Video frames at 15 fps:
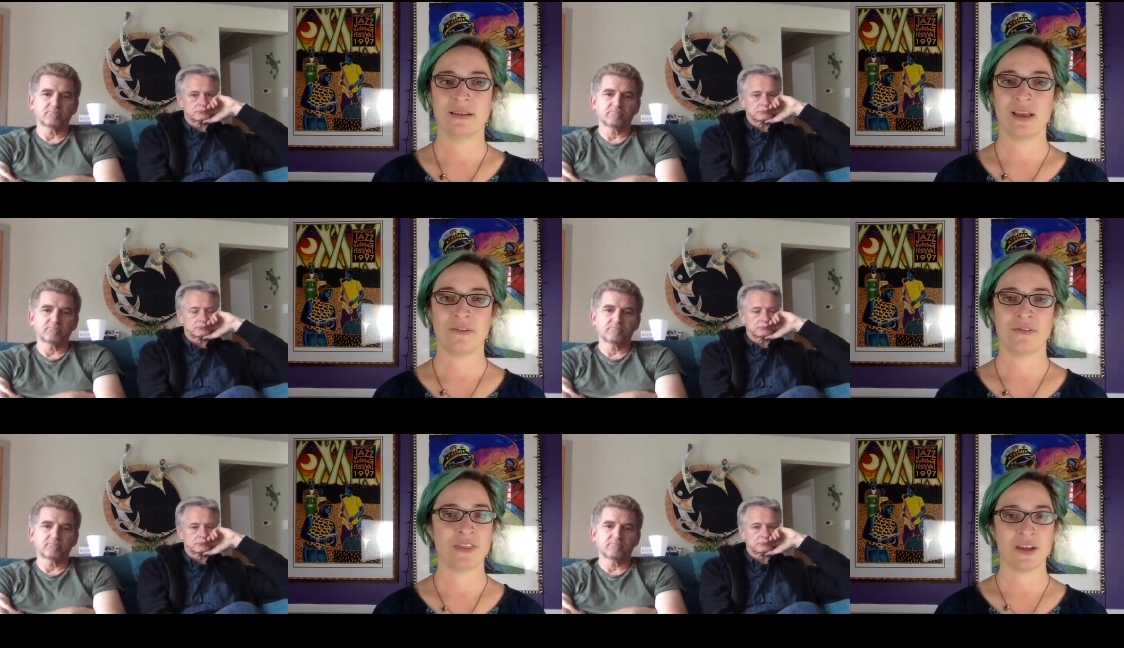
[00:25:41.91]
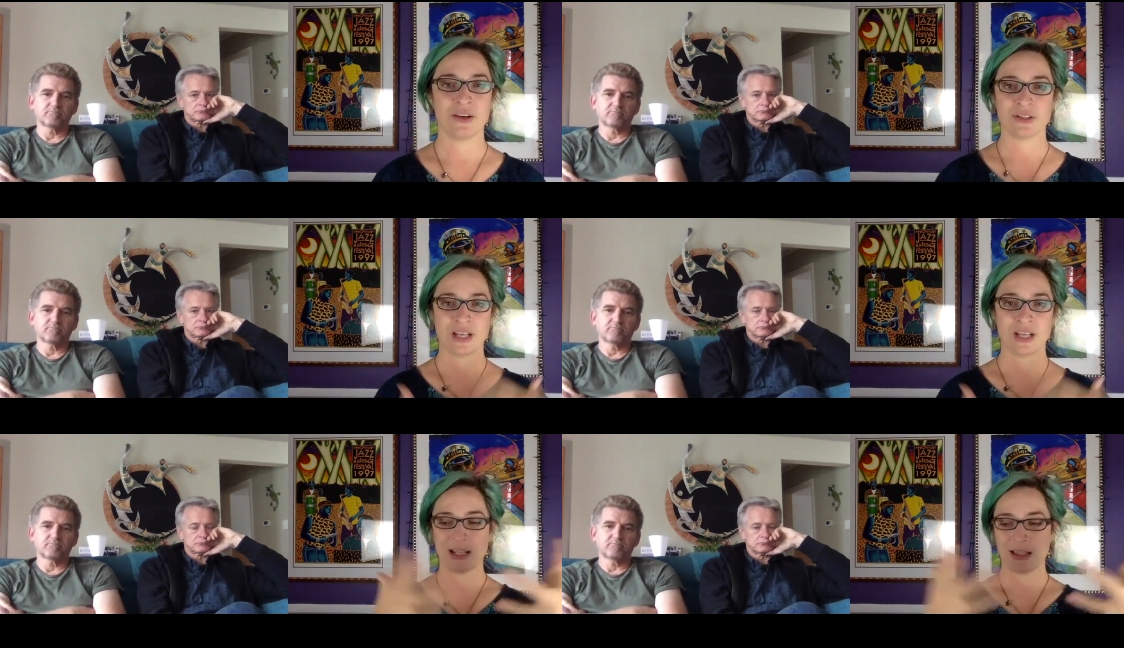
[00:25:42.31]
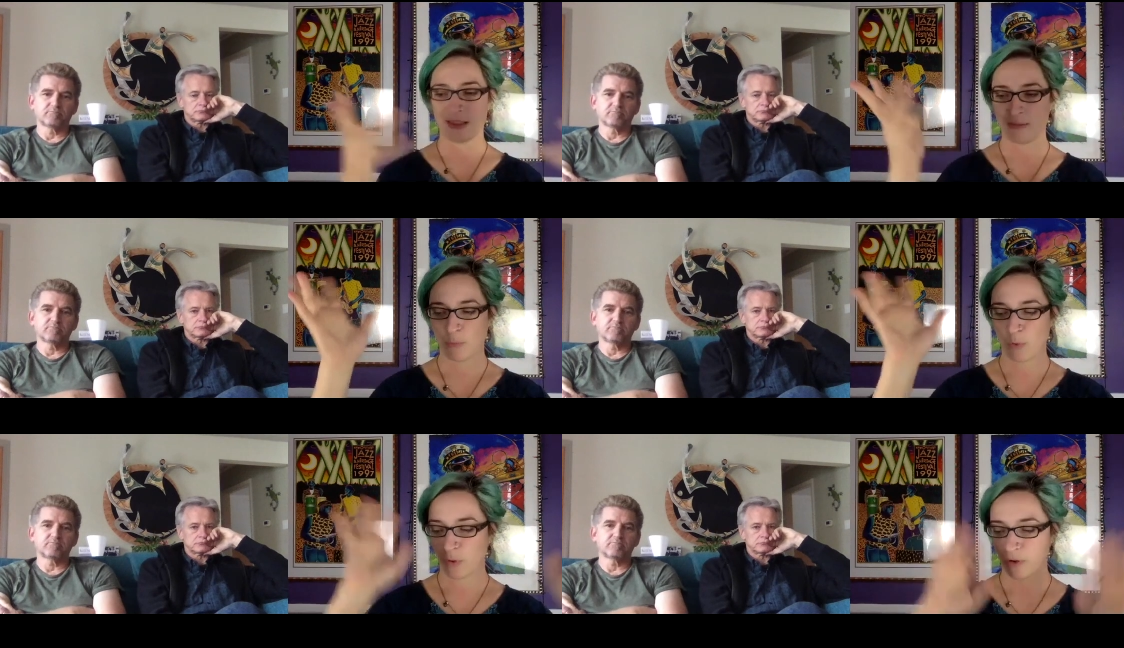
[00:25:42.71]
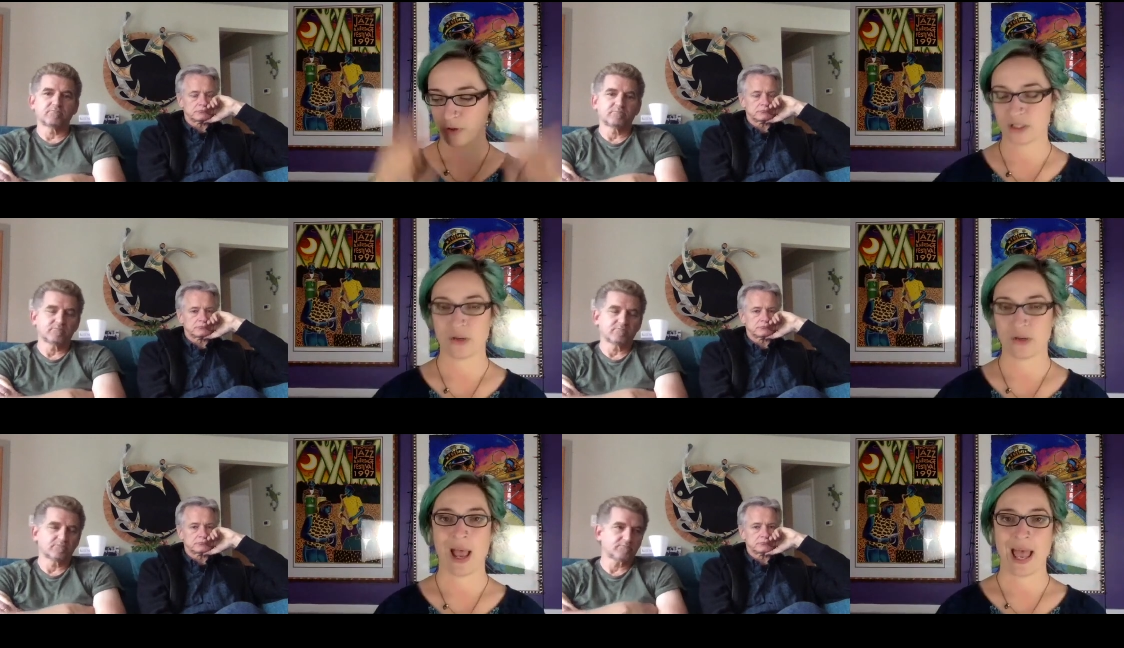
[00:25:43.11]
Speaker 1: if there's any more
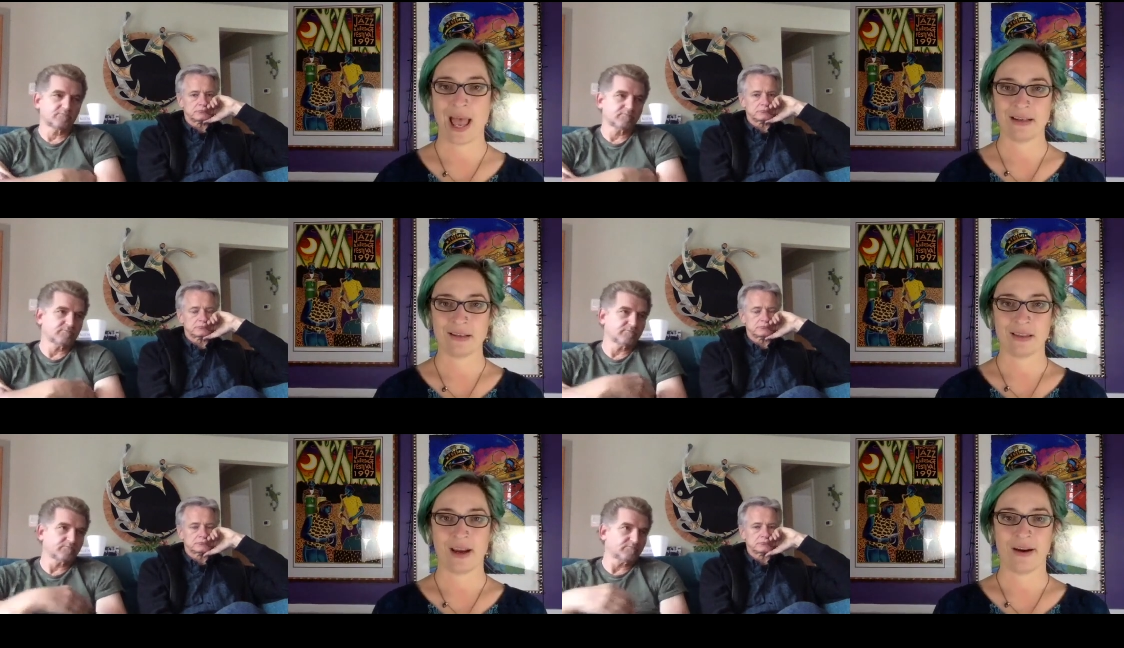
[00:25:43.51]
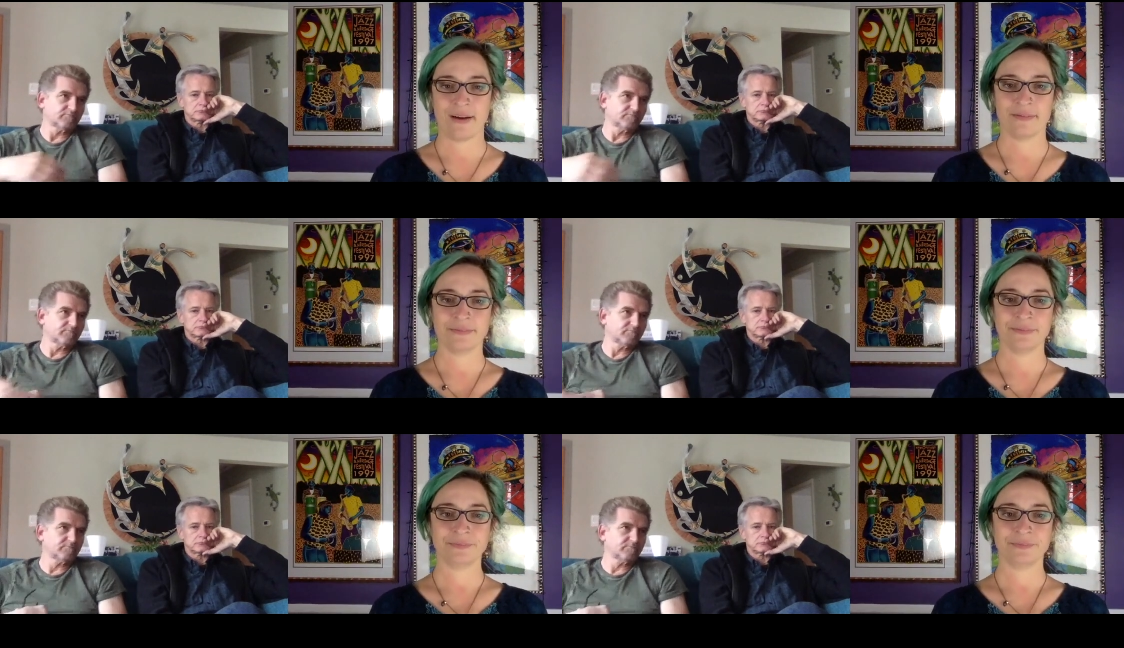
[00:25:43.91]
to add there.